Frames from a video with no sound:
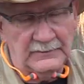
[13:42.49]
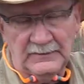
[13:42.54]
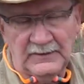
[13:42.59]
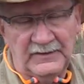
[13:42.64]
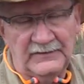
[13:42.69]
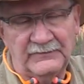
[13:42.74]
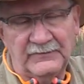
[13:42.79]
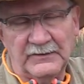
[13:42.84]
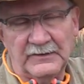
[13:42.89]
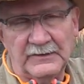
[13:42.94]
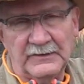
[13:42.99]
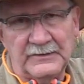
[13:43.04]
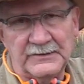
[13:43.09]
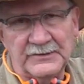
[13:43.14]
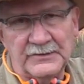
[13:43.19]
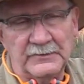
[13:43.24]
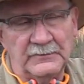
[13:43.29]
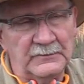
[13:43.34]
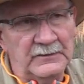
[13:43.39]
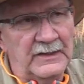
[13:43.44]
lever gun.
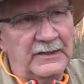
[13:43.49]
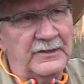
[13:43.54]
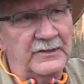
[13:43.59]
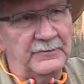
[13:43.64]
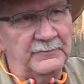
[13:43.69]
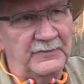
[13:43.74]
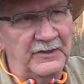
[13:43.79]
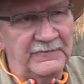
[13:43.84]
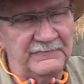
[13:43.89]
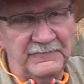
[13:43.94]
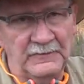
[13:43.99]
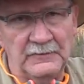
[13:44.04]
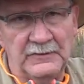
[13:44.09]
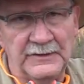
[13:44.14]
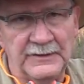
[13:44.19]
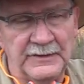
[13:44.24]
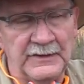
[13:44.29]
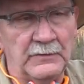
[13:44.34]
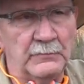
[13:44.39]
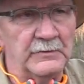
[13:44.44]
So a lot of the Buffalo
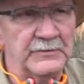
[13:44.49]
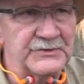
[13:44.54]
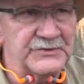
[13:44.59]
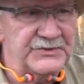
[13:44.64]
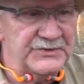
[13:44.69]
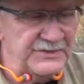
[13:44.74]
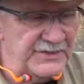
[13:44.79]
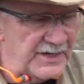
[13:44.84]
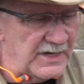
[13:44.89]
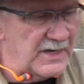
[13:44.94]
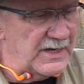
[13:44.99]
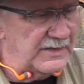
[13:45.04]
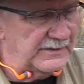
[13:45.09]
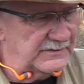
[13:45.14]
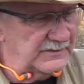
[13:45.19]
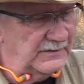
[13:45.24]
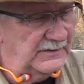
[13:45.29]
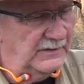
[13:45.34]
hunting was not